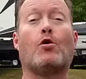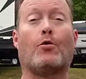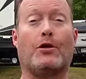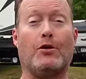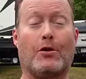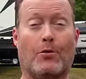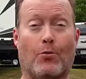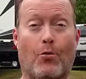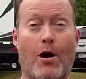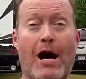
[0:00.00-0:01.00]
where you
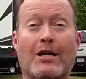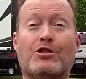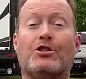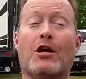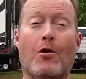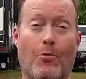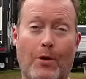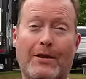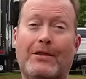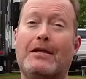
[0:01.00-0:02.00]
can watch
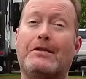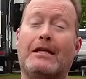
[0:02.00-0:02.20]
what this